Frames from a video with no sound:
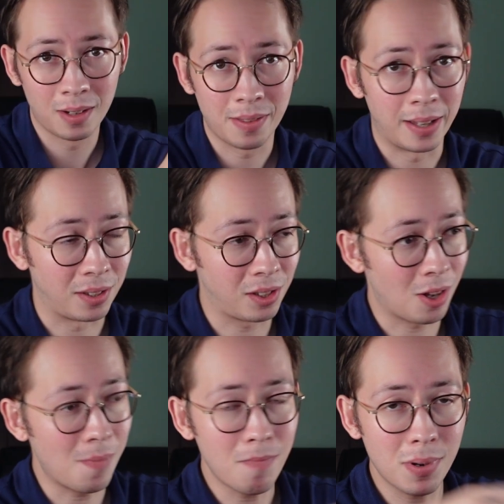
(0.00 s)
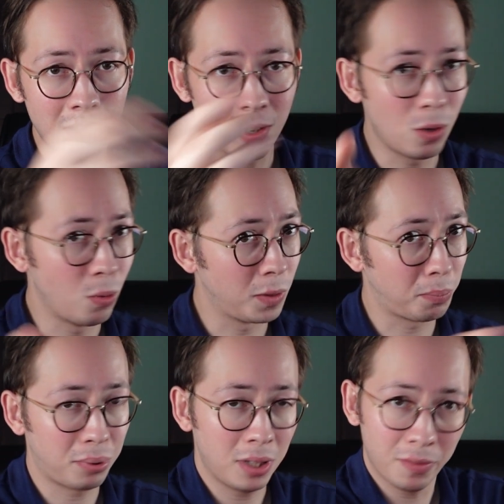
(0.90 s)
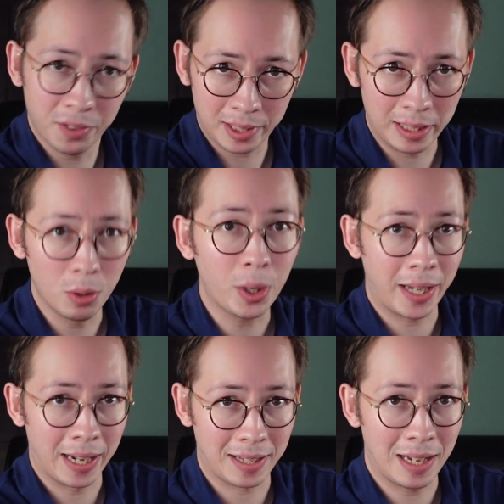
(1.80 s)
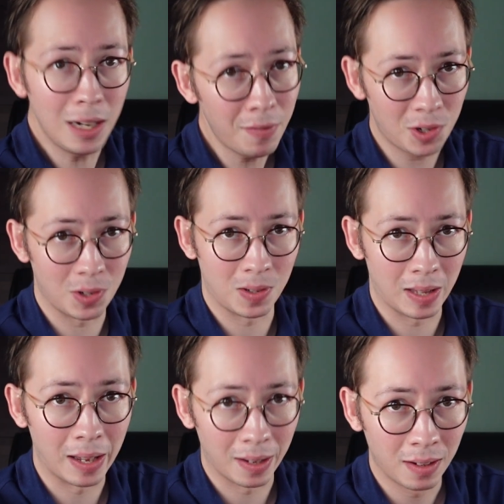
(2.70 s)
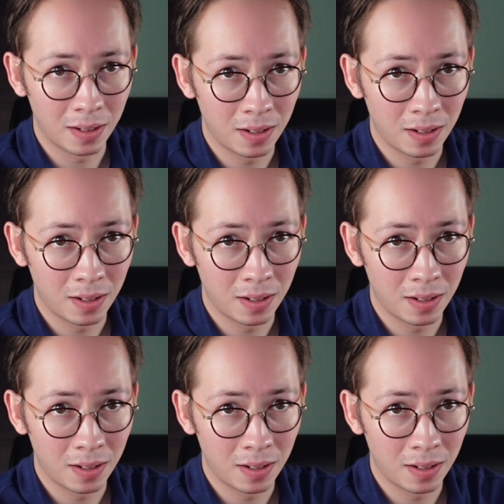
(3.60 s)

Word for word: that somebody who was previously looking at televisions there